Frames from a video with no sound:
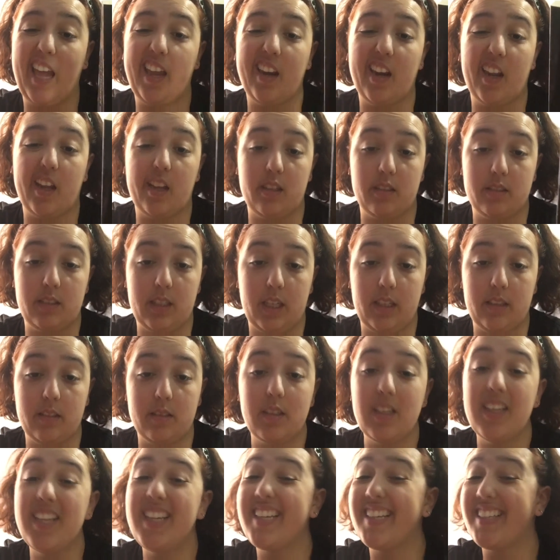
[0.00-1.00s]
8 out of 10
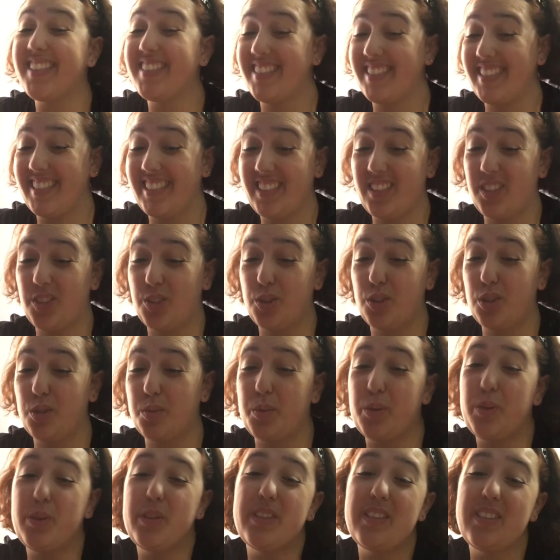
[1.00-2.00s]
because it is
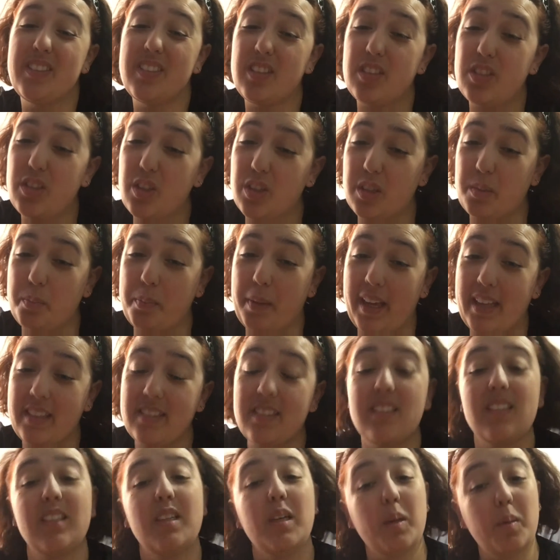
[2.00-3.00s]
suitable. It's not the
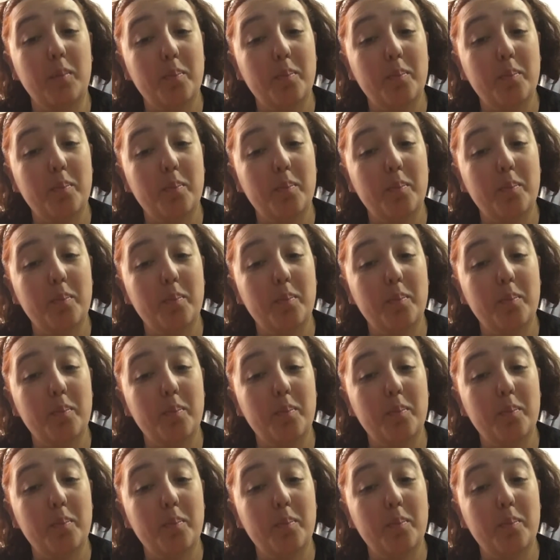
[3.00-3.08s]
best,